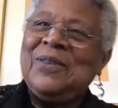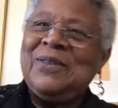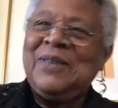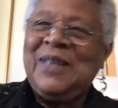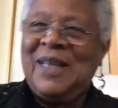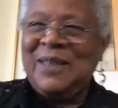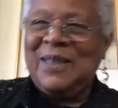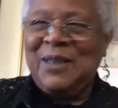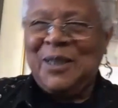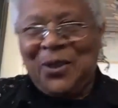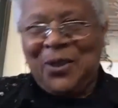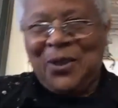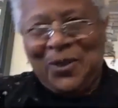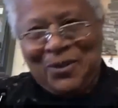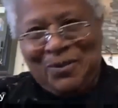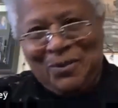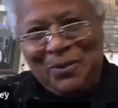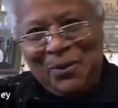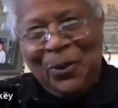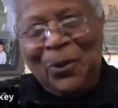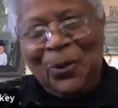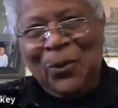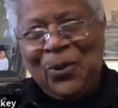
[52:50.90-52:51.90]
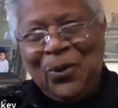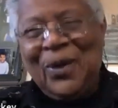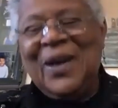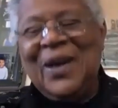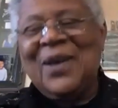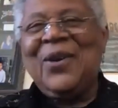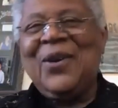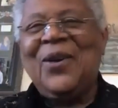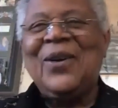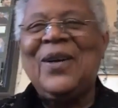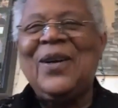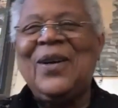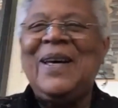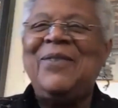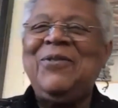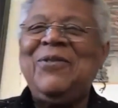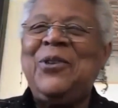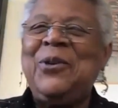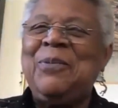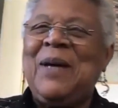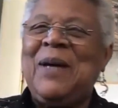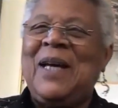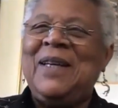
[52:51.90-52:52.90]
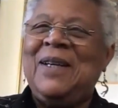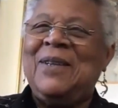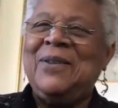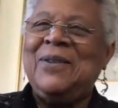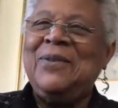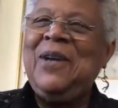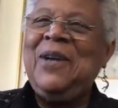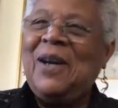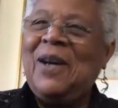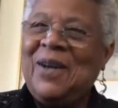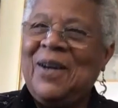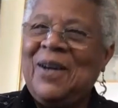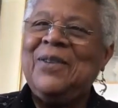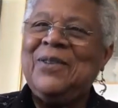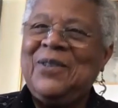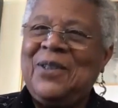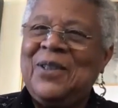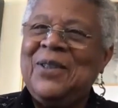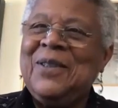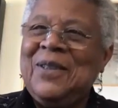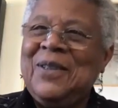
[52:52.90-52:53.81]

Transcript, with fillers: That's oh, girl after my own heart.